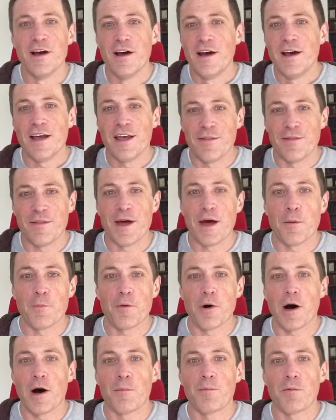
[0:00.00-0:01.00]
in that
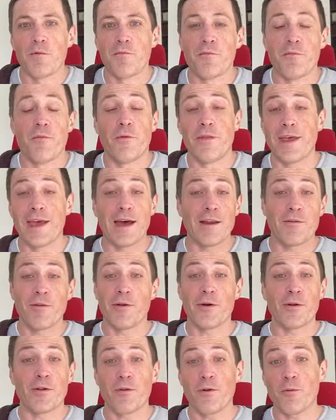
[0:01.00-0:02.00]
problem for the
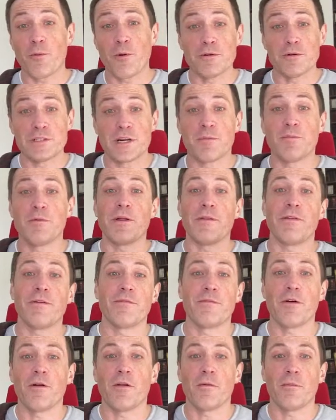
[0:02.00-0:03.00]
analytical approach to completely
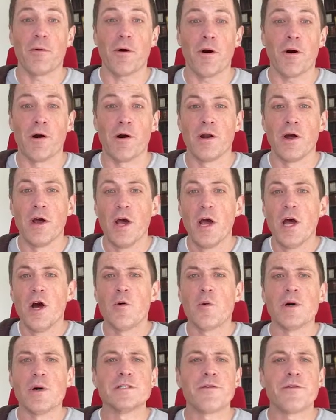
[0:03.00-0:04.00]
fall apart.
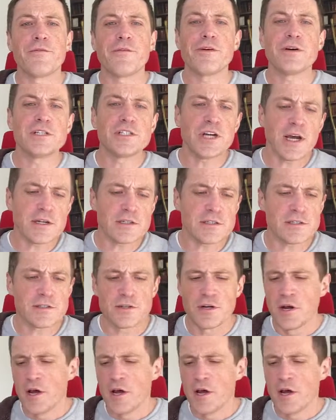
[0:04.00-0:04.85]
Whereas if you're just,